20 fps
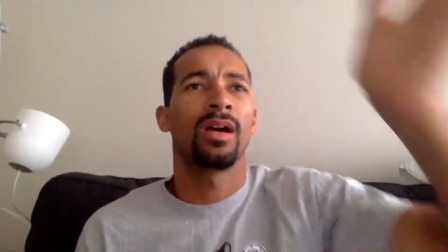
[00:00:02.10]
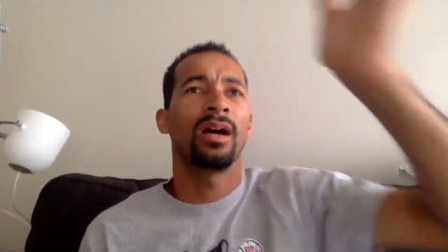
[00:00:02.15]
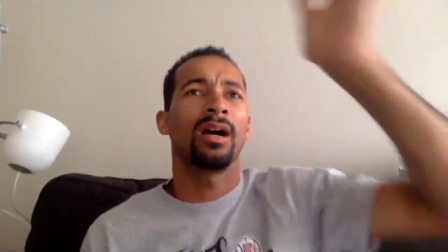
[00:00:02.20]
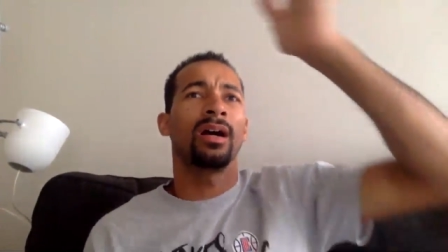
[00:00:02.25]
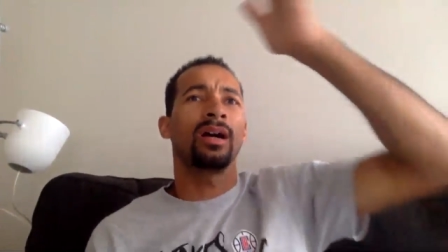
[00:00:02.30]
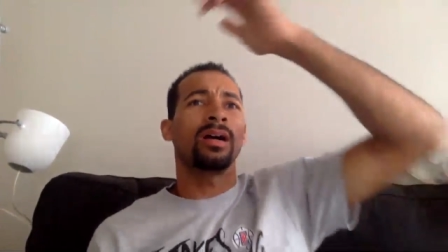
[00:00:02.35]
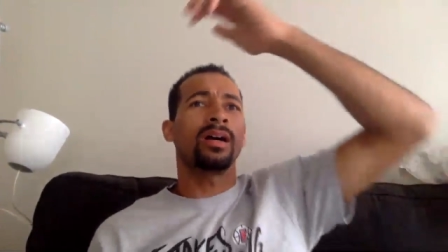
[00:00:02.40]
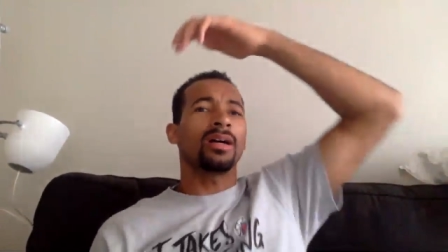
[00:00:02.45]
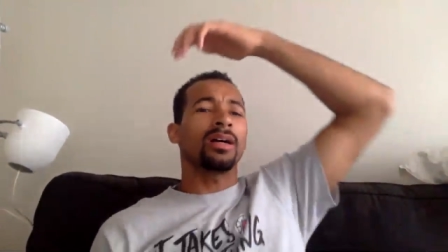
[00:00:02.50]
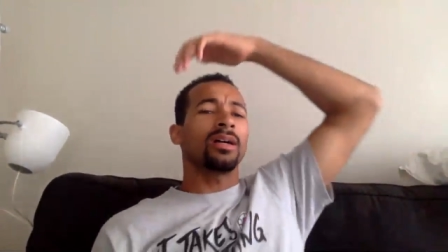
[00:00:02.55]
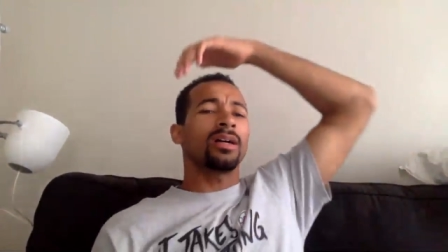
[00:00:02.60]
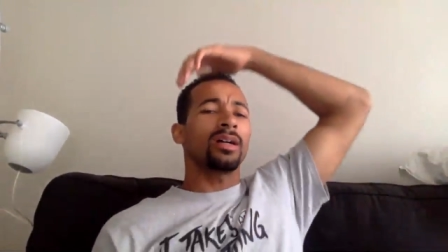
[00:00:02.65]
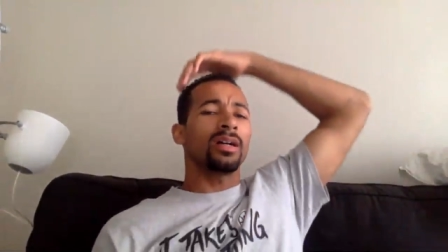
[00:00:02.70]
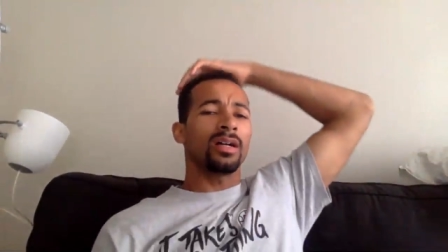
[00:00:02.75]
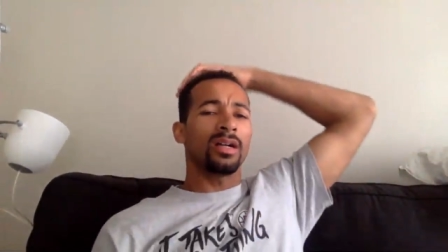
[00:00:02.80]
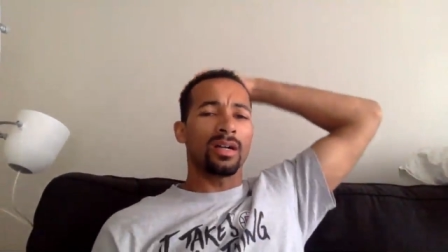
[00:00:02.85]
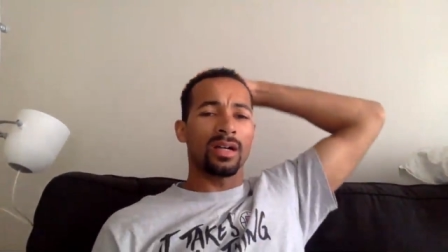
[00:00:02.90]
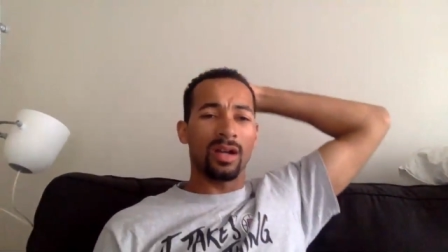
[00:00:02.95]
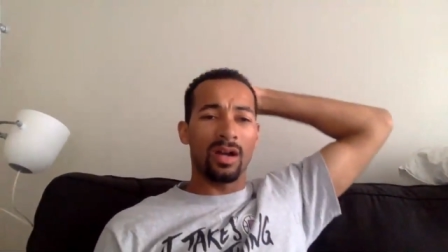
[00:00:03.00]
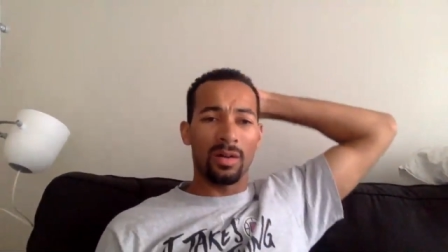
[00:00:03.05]

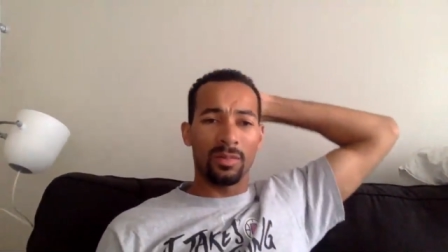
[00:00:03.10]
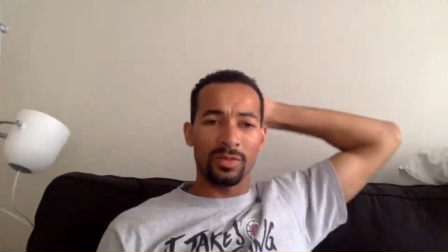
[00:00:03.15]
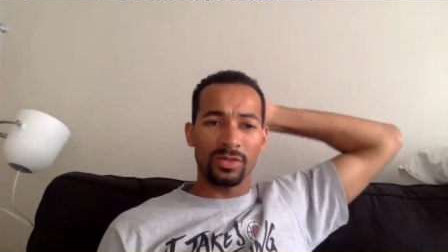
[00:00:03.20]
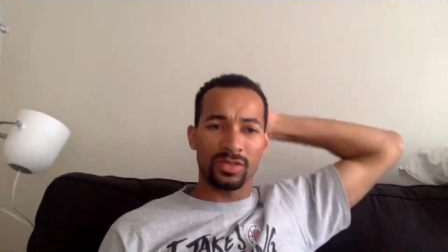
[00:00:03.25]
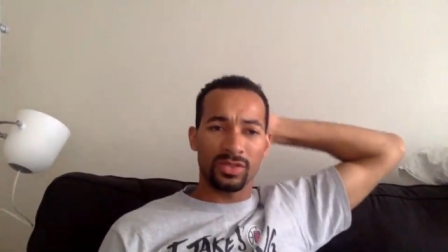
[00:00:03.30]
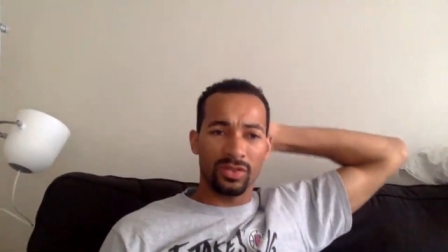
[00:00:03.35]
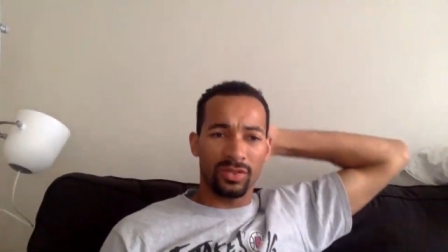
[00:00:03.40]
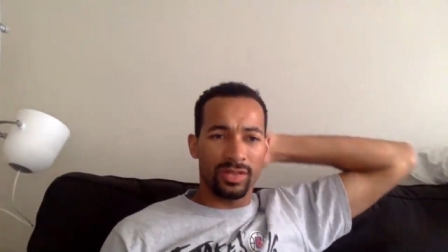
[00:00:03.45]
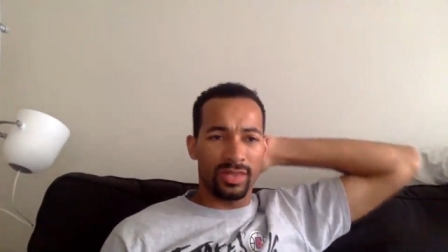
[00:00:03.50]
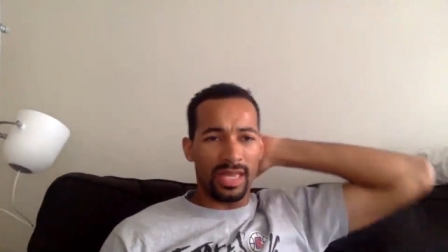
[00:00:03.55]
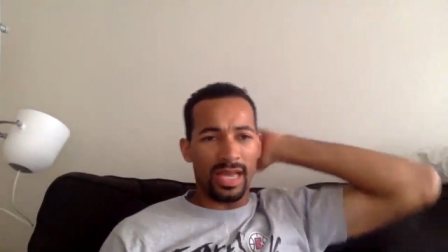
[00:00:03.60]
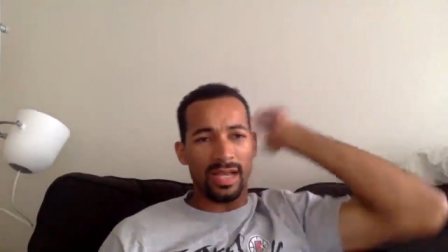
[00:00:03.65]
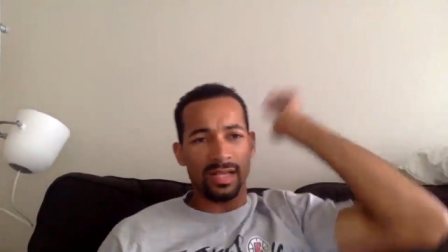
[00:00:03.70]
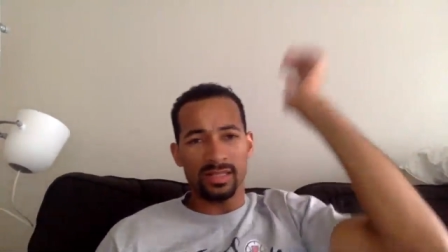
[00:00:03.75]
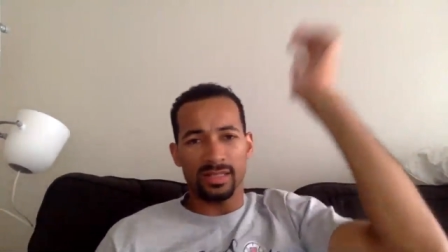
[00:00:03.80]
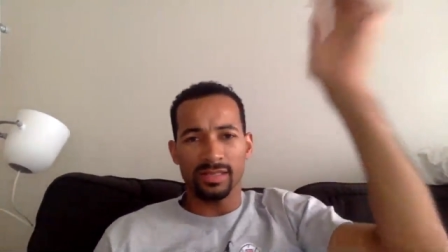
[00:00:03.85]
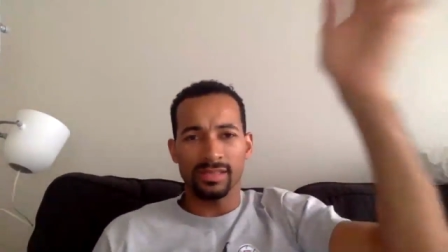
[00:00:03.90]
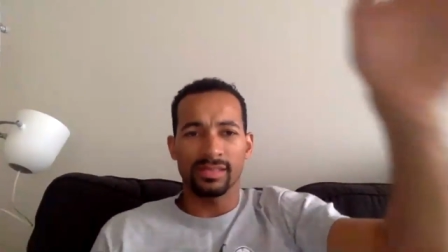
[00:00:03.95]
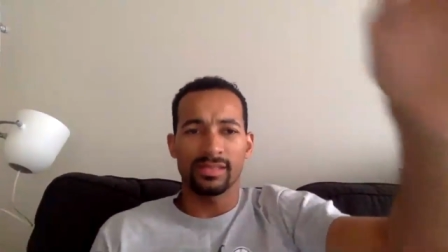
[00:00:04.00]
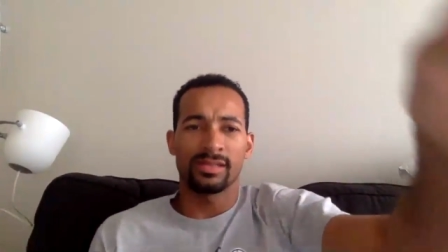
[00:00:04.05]
Uh, almost three
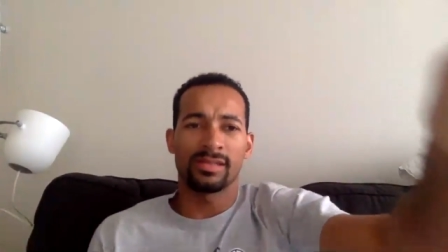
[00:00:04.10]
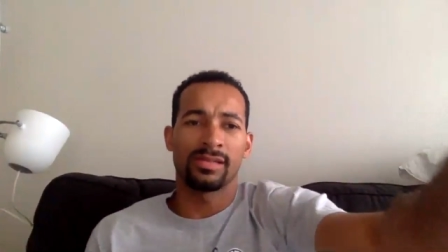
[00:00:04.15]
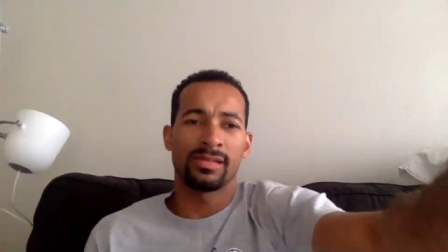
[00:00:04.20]
thousand.